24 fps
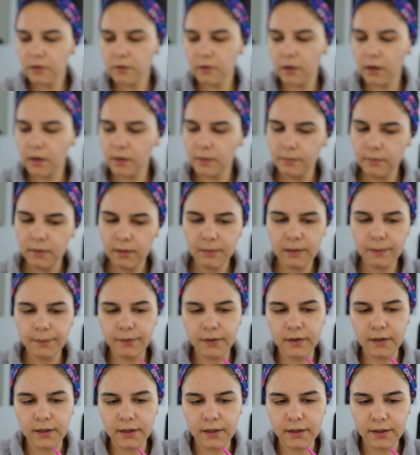Let me
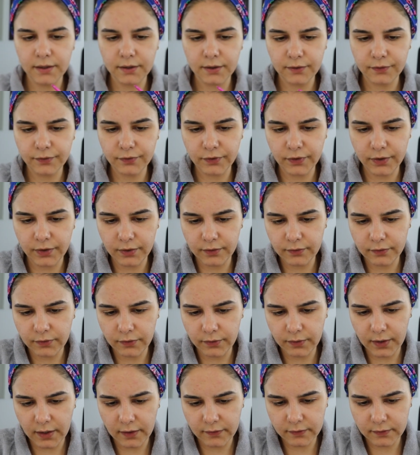put it here for you so
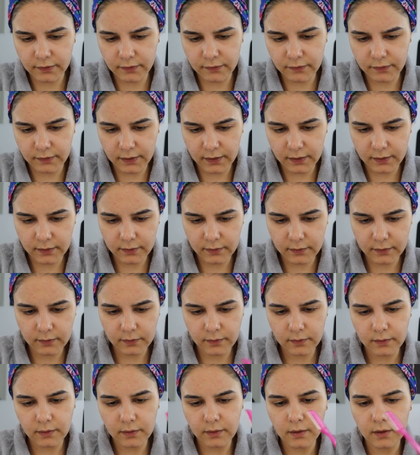you guys can see.
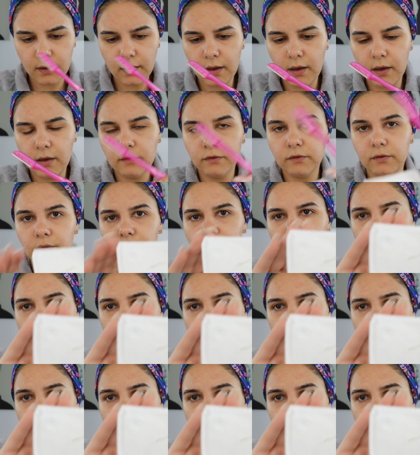So